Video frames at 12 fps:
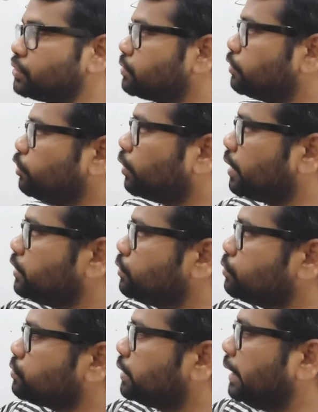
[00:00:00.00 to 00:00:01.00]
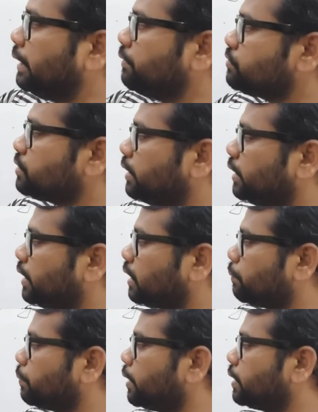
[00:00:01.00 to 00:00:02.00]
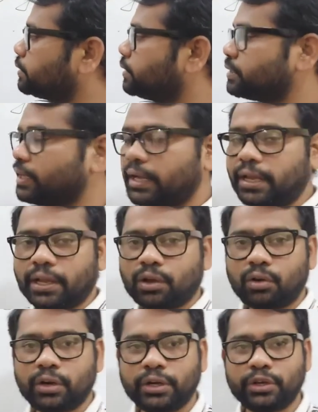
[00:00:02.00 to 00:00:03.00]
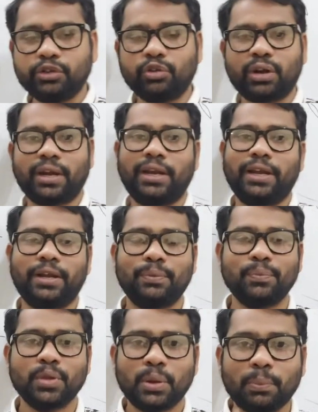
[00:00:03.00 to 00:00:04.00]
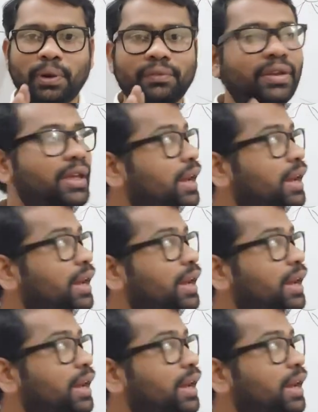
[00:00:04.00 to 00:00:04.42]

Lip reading: So you can use individual electric appliances according to your need. But